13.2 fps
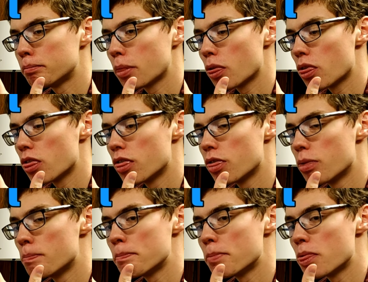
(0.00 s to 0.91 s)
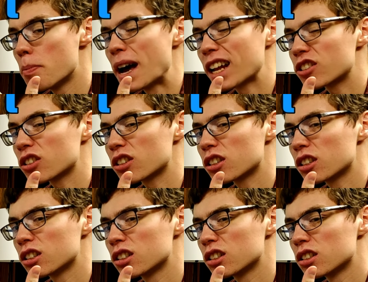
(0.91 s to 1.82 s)
The Bachelor.
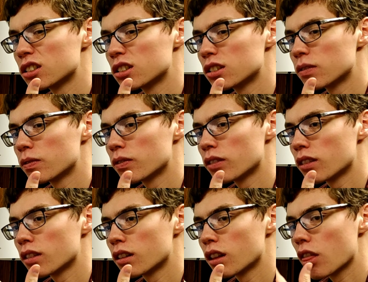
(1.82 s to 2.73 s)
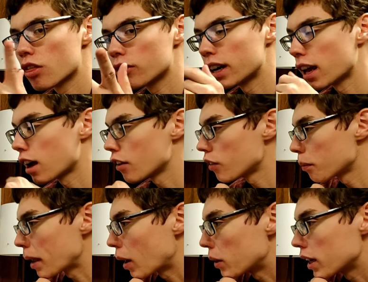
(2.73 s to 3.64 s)
Three and a half,
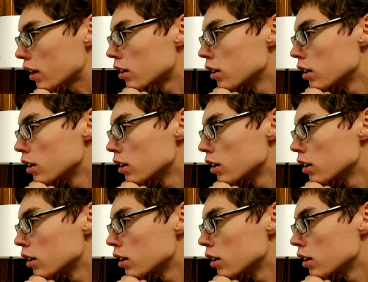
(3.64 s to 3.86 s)
I'm counting it.